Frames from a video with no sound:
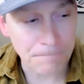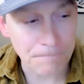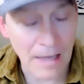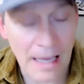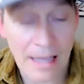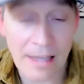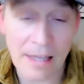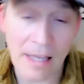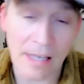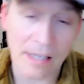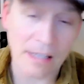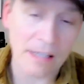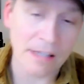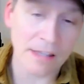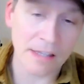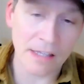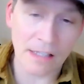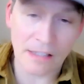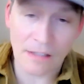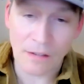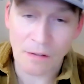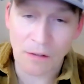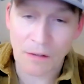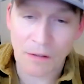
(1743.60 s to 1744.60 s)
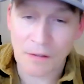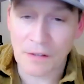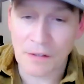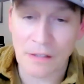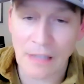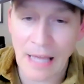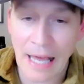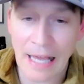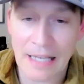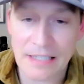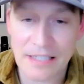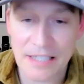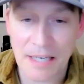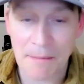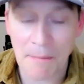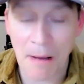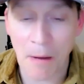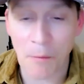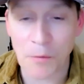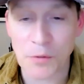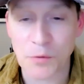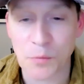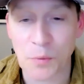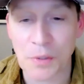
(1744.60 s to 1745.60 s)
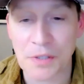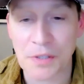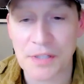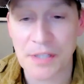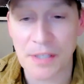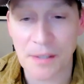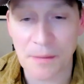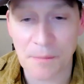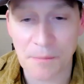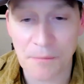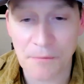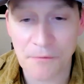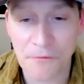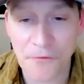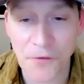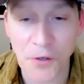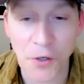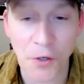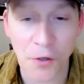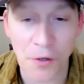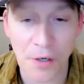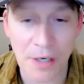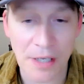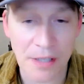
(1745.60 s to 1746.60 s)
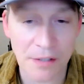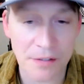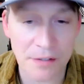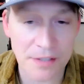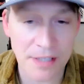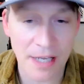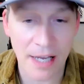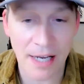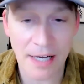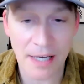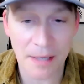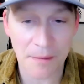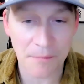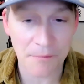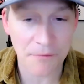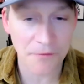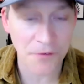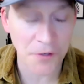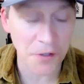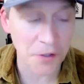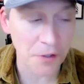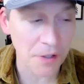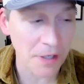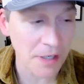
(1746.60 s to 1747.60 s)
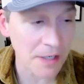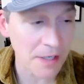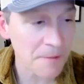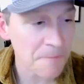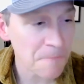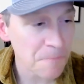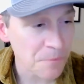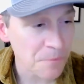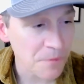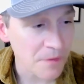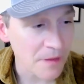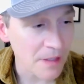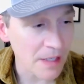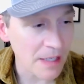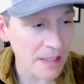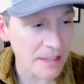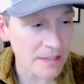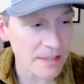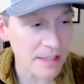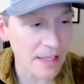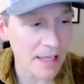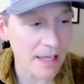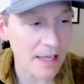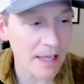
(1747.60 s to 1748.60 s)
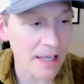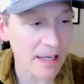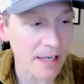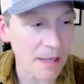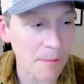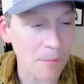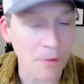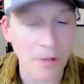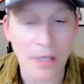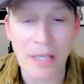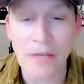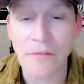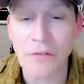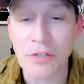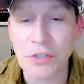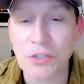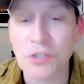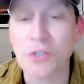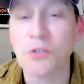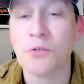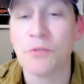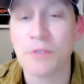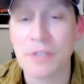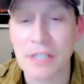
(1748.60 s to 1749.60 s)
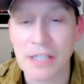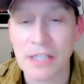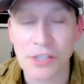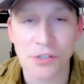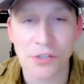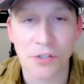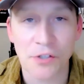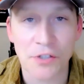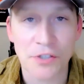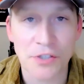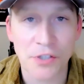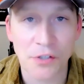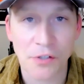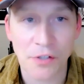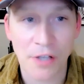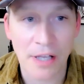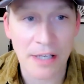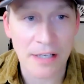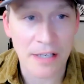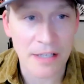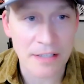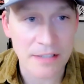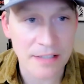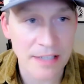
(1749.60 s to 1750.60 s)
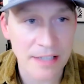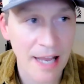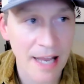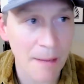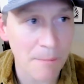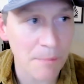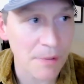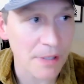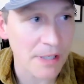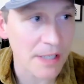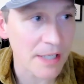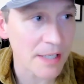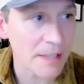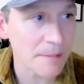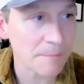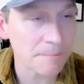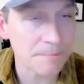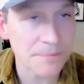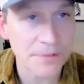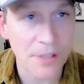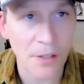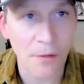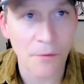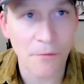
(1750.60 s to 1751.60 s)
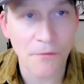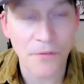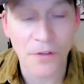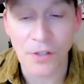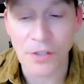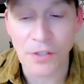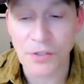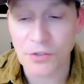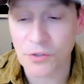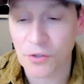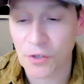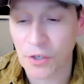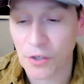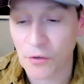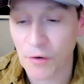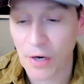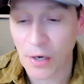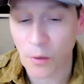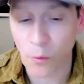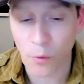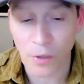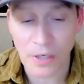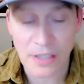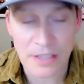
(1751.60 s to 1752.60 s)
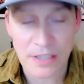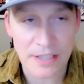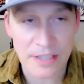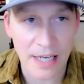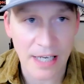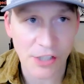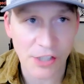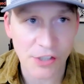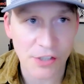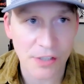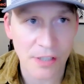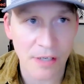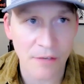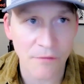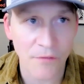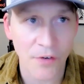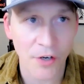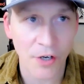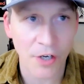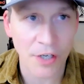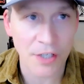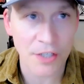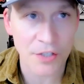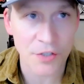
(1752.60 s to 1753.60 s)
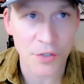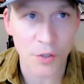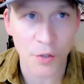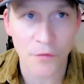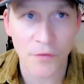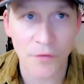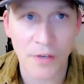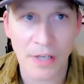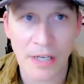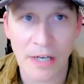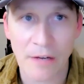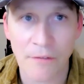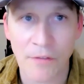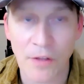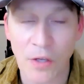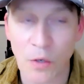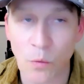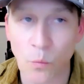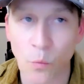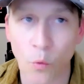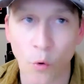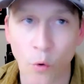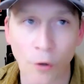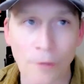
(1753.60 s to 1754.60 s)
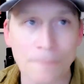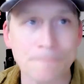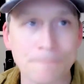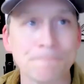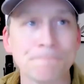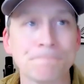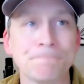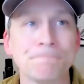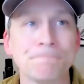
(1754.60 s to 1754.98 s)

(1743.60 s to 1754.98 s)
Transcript: And then the last time I was with them, Fury, this guy named Fury, he said, I'm going to give you 2 t-shirts so that doesn't happen again. So Phillies are a great organization and very deserving of the award.